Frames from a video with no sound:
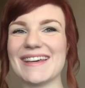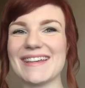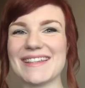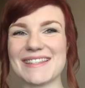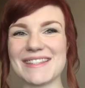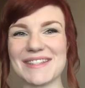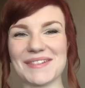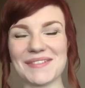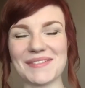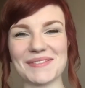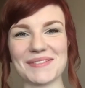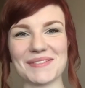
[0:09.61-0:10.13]

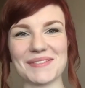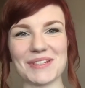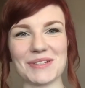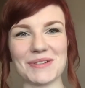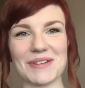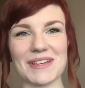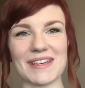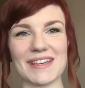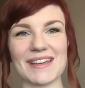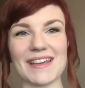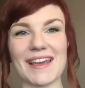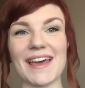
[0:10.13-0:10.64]
So I'm
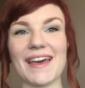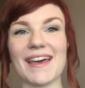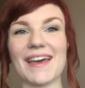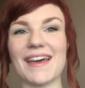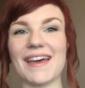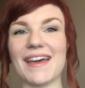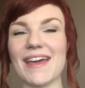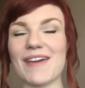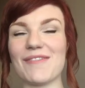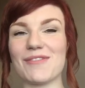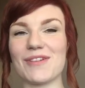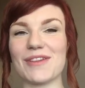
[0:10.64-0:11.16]
doing
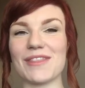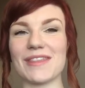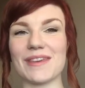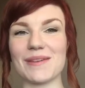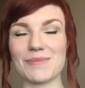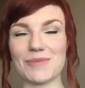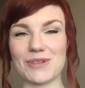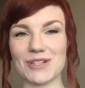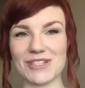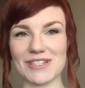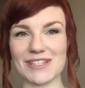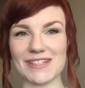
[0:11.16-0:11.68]

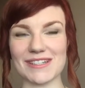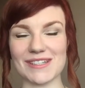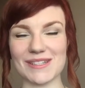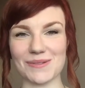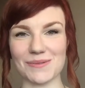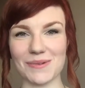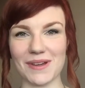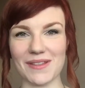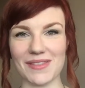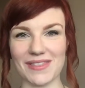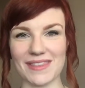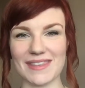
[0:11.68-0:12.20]
everything mushed into
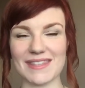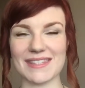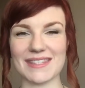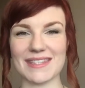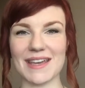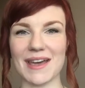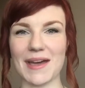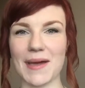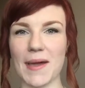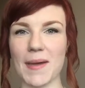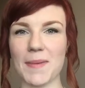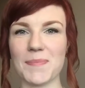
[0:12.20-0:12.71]
one this
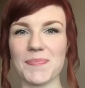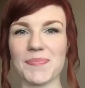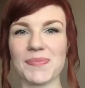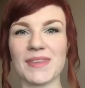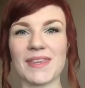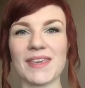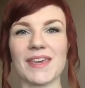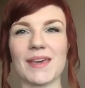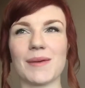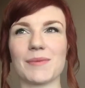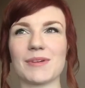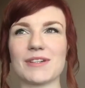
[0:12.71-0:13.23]
time.
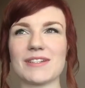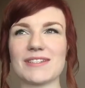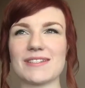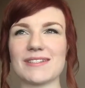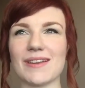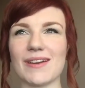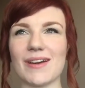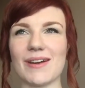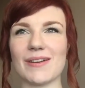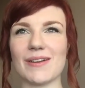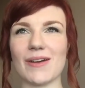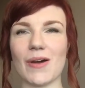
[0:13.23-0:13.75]
I'm going to
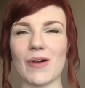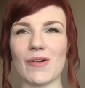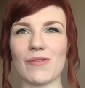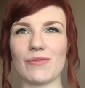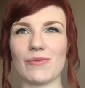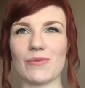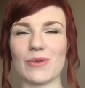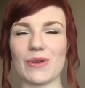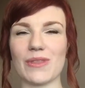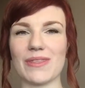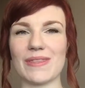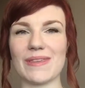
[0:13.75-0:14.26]
start off
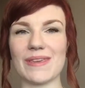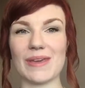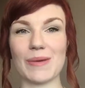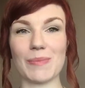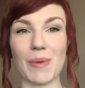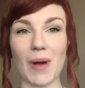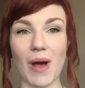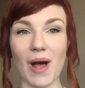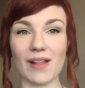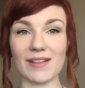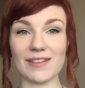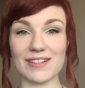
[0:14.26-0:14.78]
with the
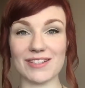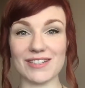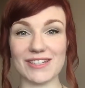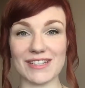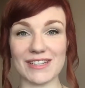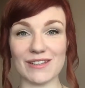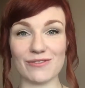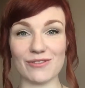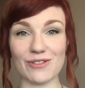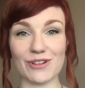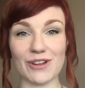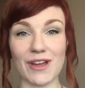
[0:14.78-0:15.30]

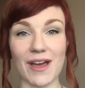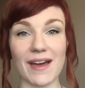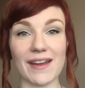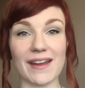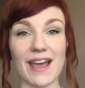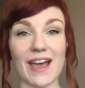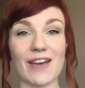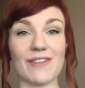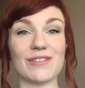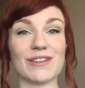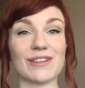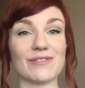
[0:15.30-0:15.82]
apology for not
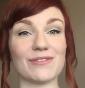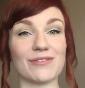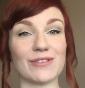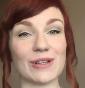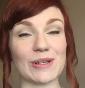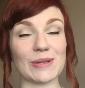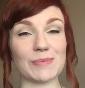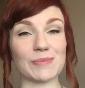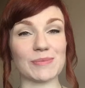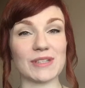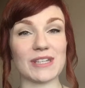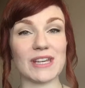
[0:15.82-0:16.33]
having
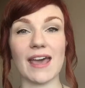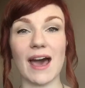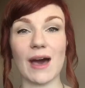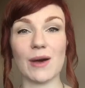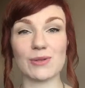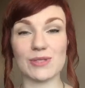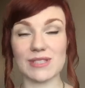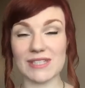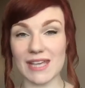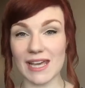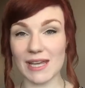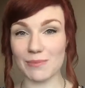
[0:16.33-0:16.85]
filmed
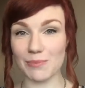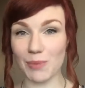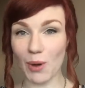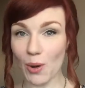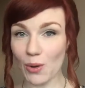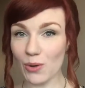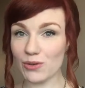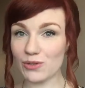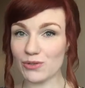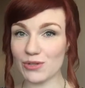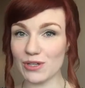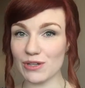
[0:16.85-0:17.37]
outside
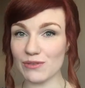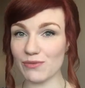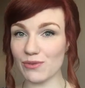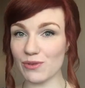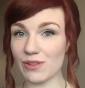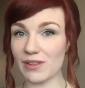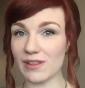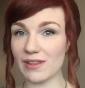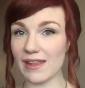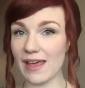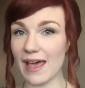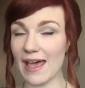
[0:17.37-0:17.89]
poetry for
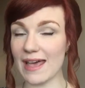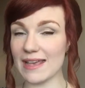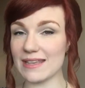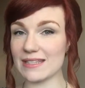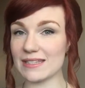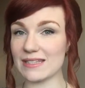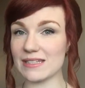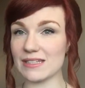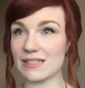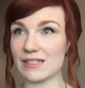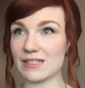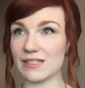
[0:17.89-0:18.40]
the
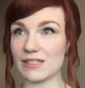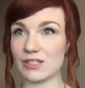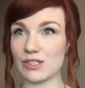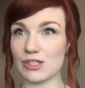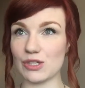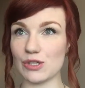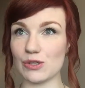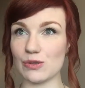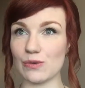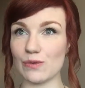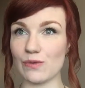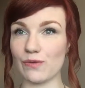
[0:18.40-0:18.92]
last
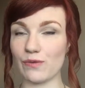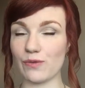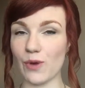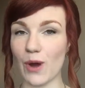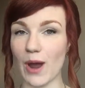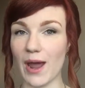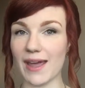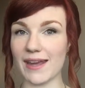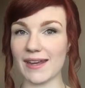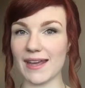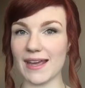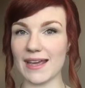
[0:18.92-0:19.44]
2
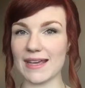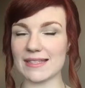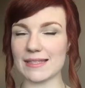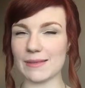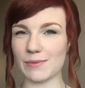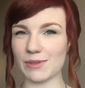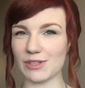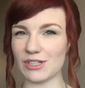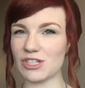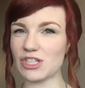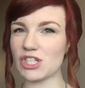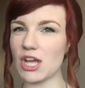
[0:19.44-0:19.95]
Fridays. I'm
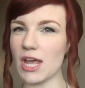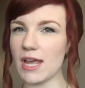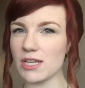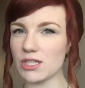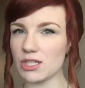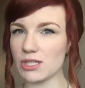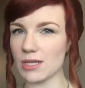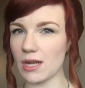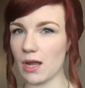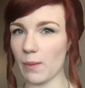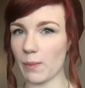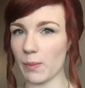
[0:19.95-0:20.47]
going to change
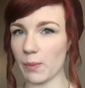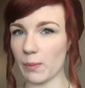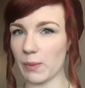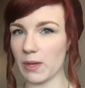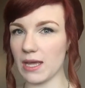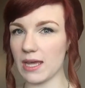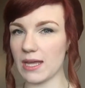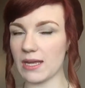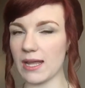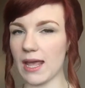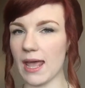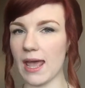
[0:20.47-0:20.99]
it up a
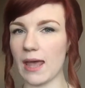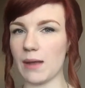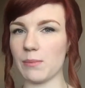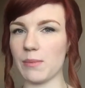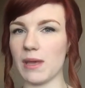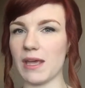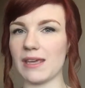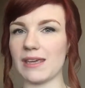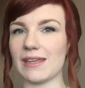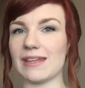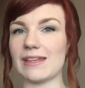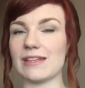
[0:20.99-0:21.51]
bit and
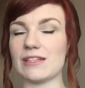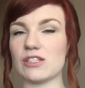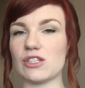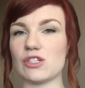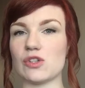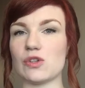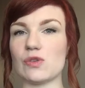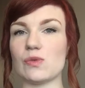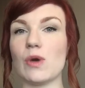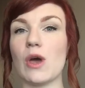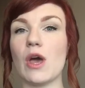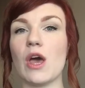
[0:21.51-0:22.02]
make it
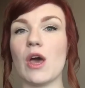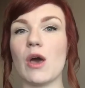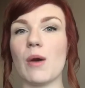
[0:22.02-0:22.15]
into